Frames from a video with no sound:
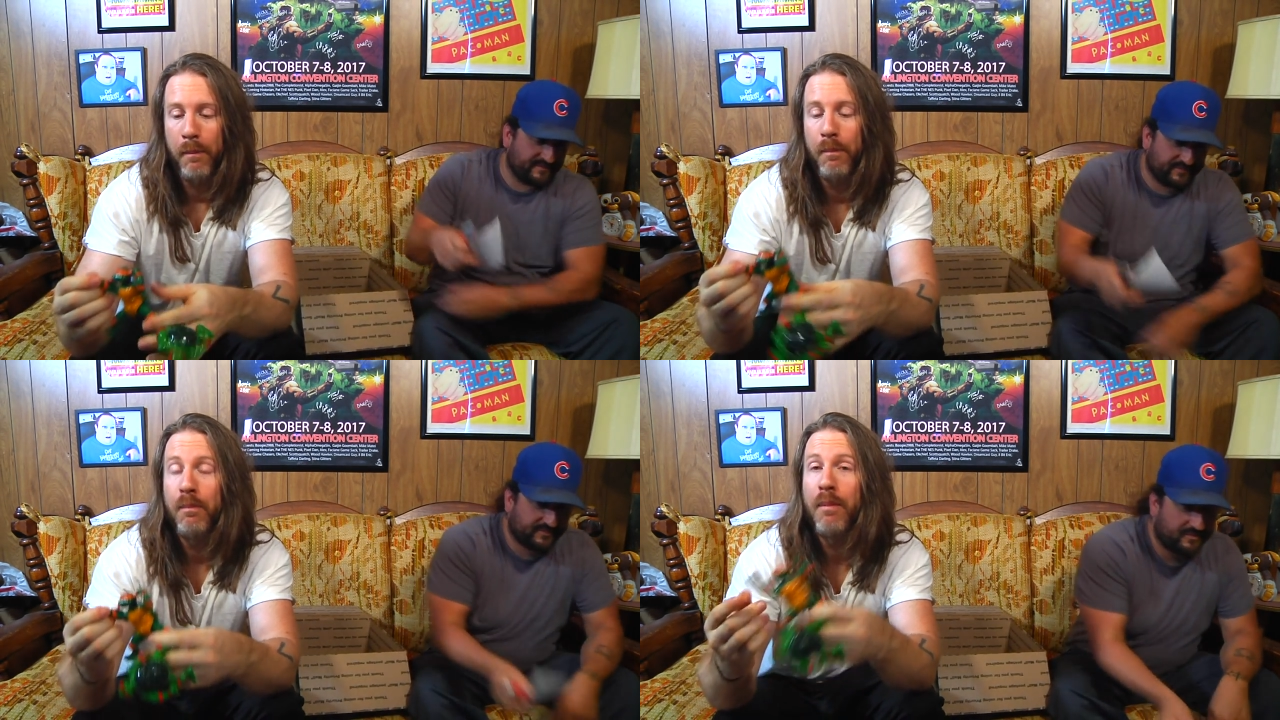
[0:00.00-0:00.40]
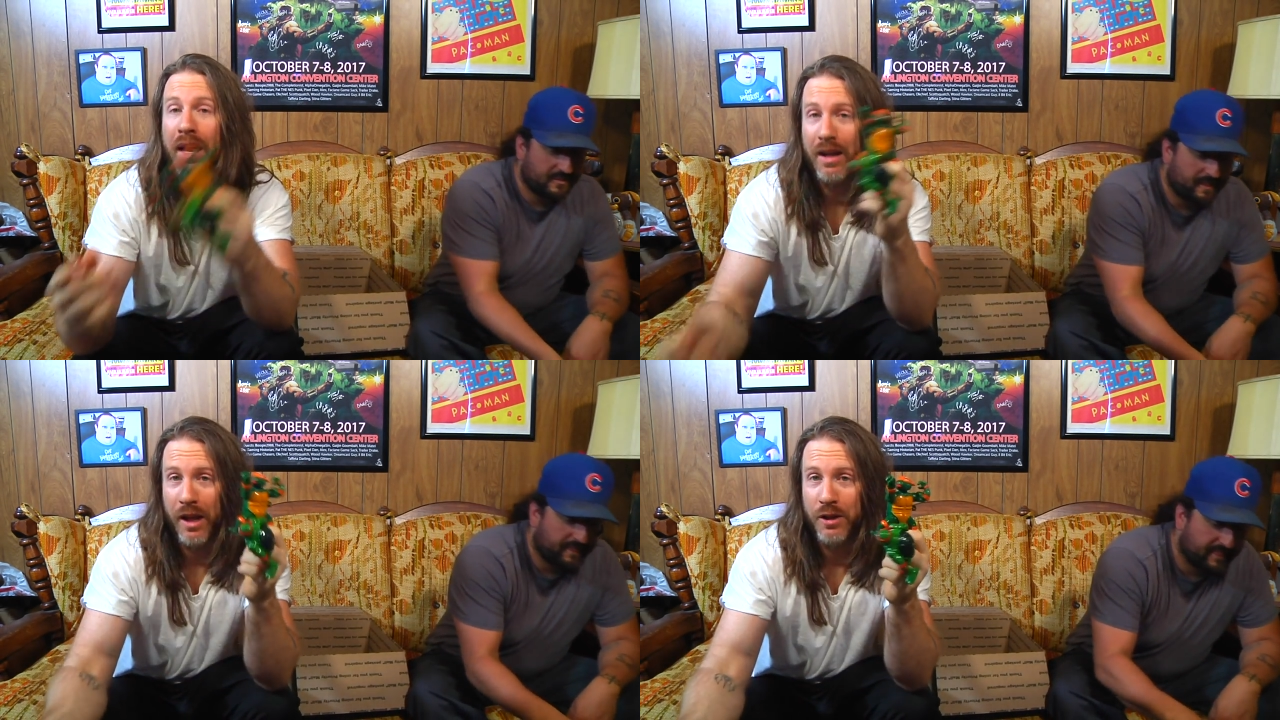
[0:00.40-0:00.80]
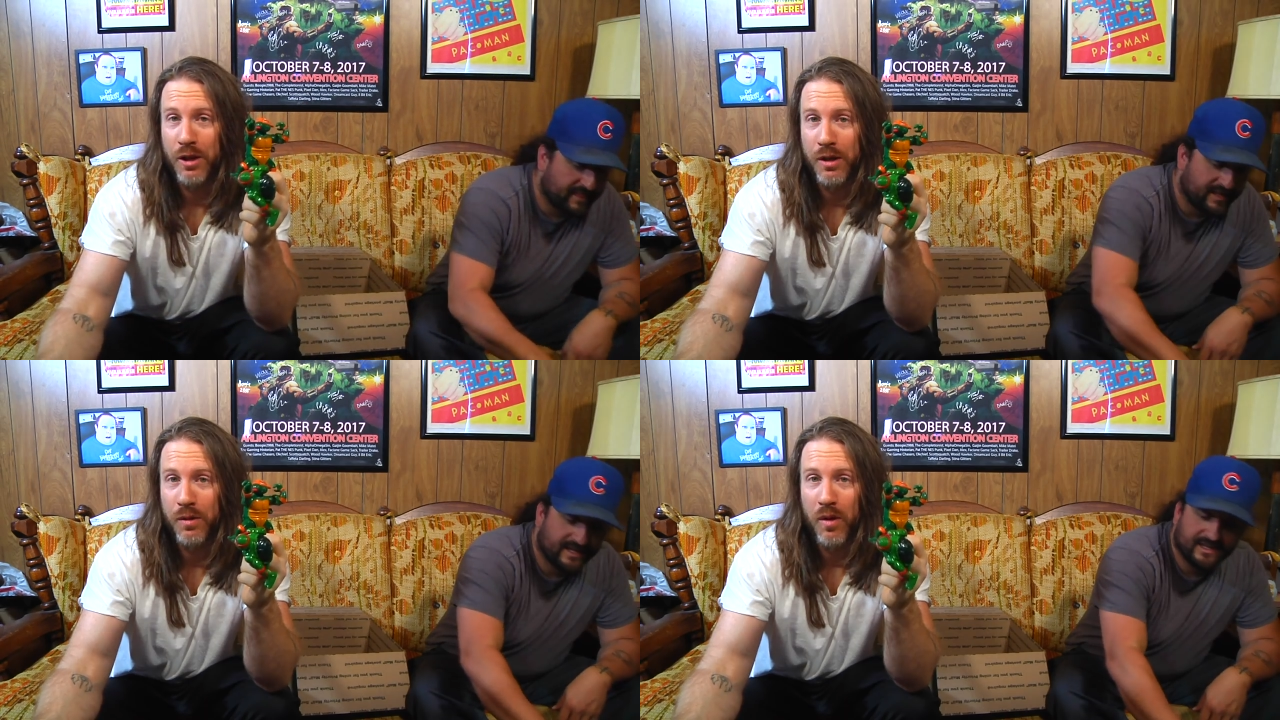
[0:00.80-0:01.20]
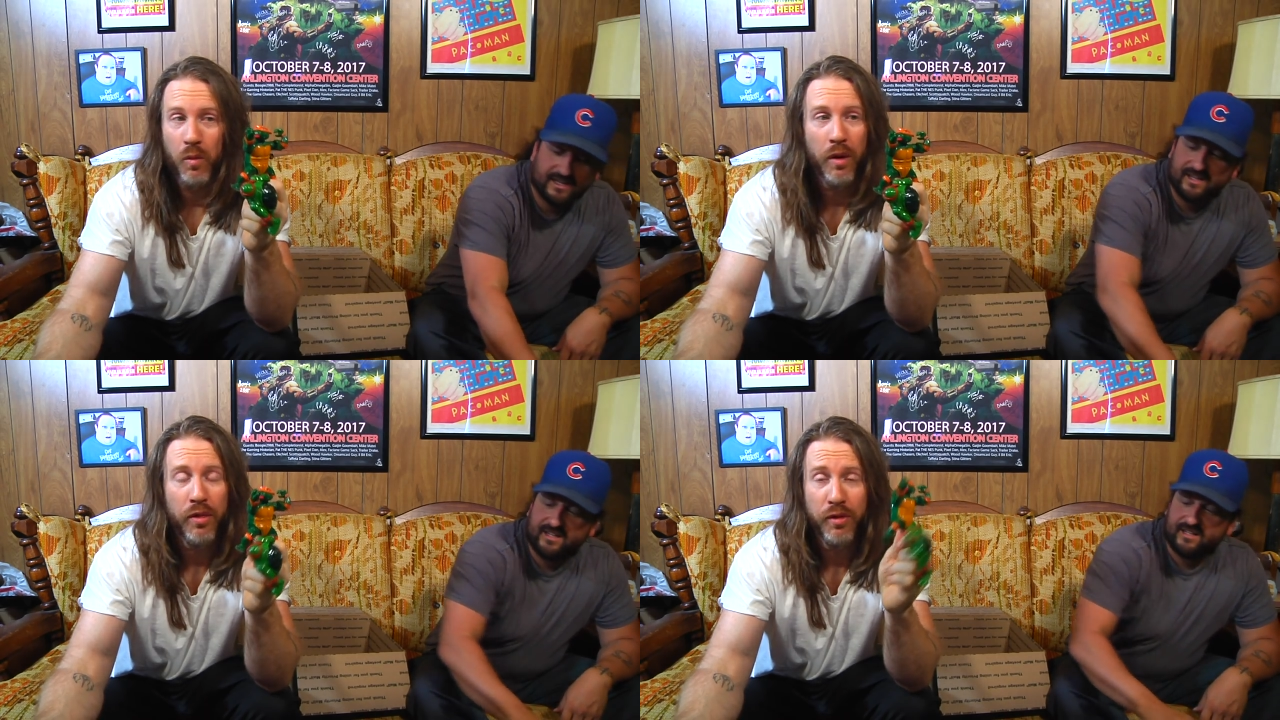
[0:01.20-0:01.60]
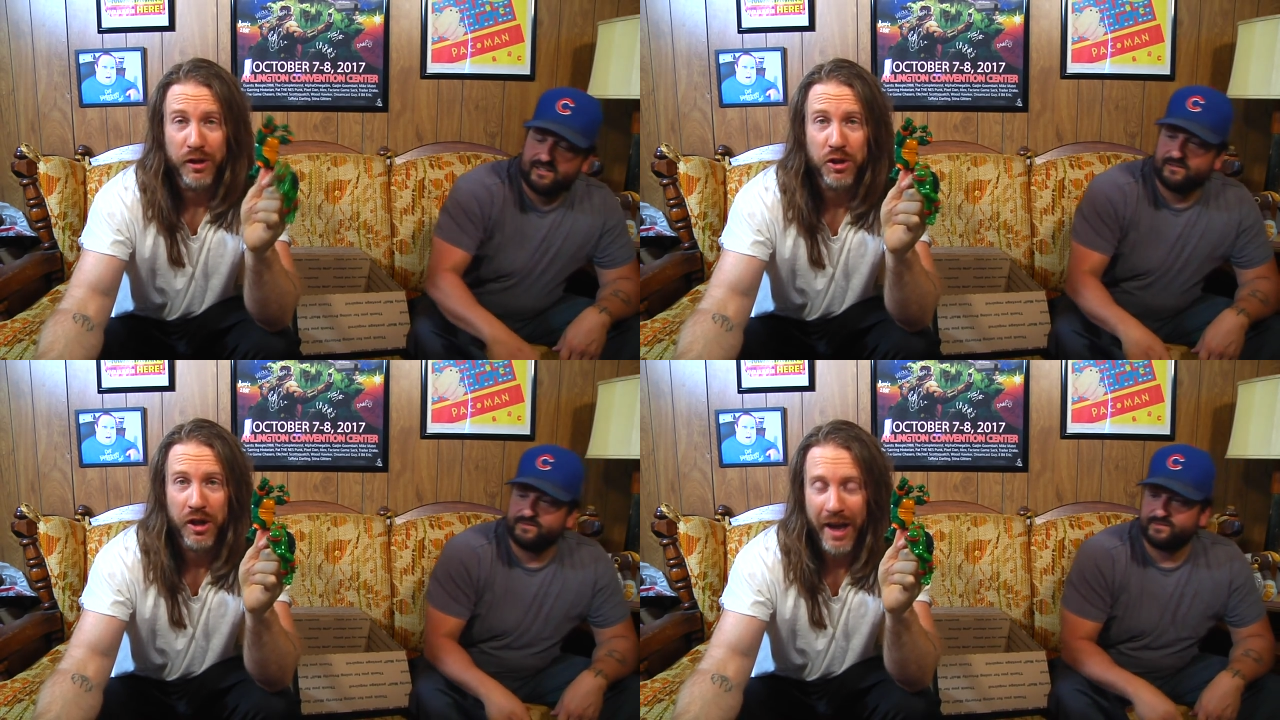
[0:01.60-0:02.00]
Speaker 1: Michelangelo with
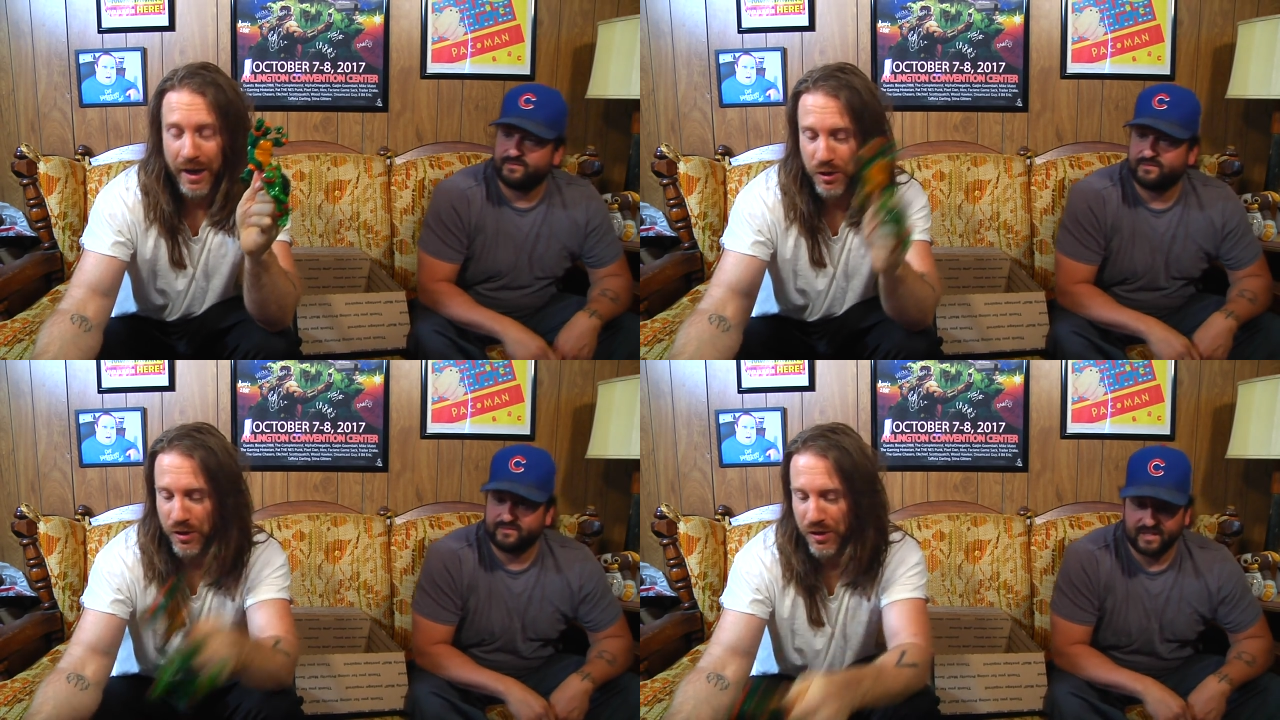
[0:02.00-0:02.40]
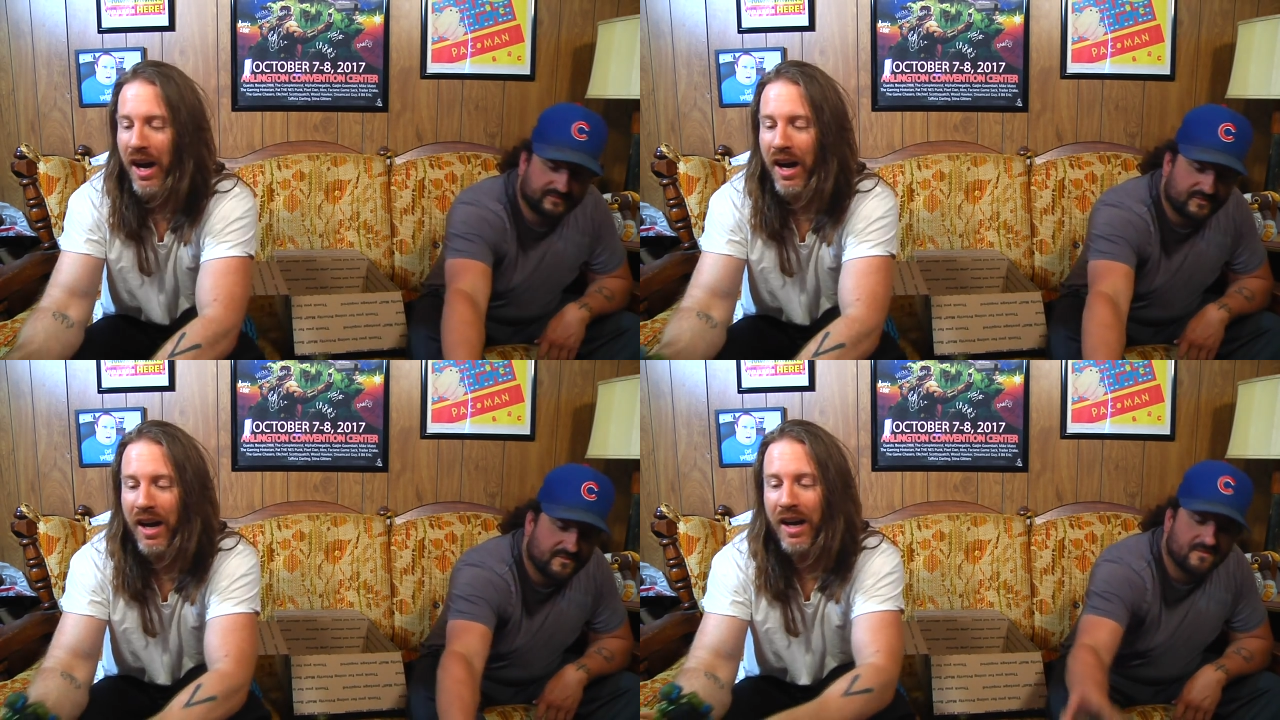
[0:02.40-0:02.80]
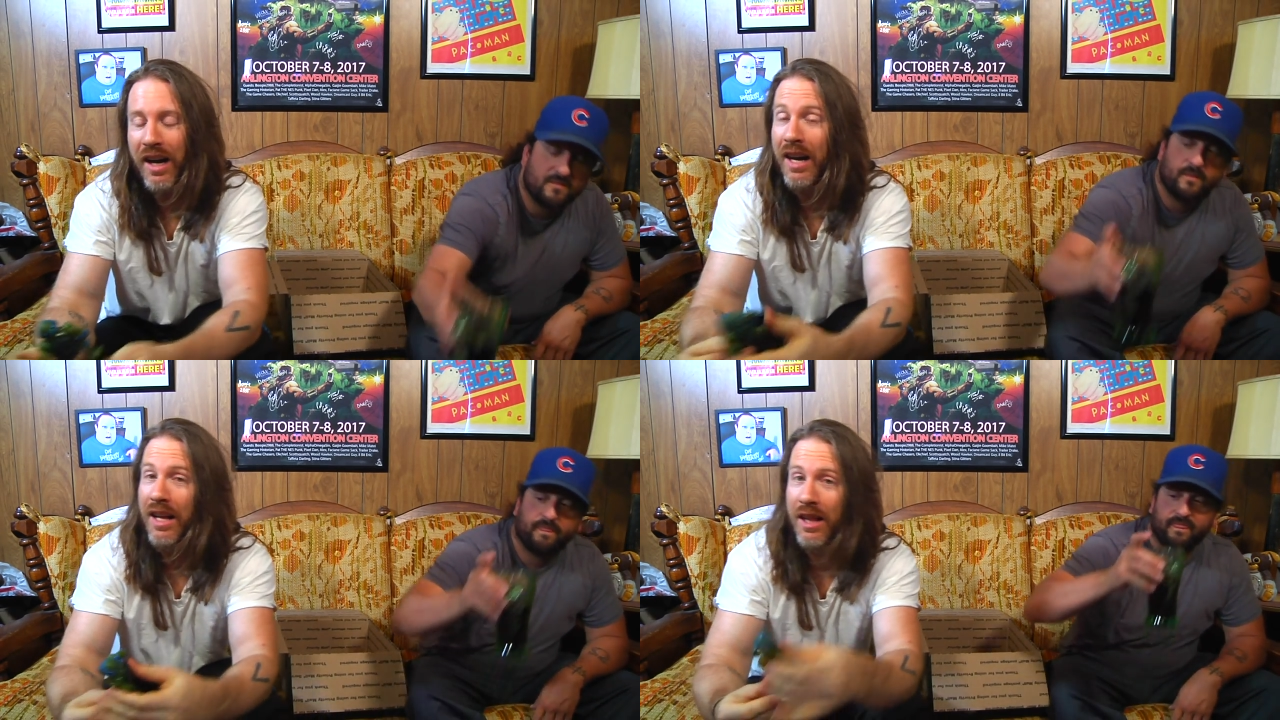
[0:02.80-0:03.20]
nunchuck action. Uh,